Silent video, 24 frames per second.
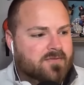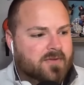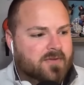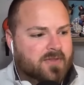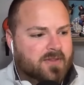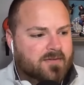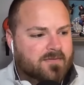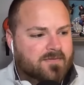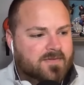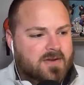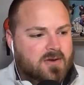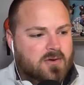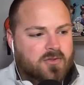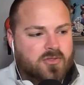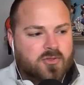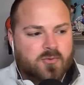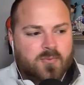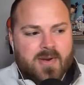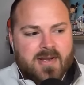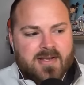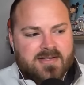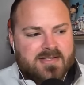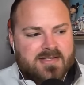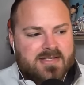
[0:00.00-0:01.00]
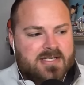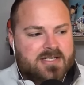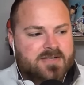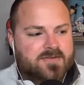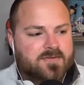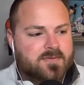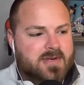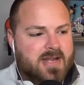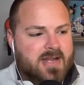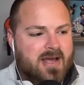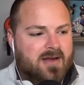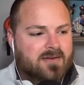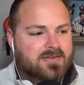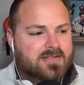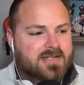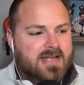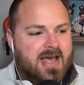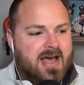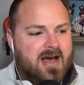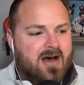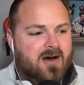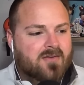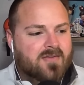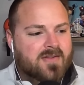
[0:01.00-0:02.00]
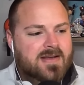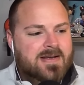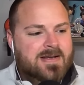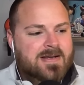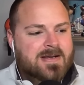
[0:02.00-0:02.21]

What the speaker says: from the field, 3-6 from downtown.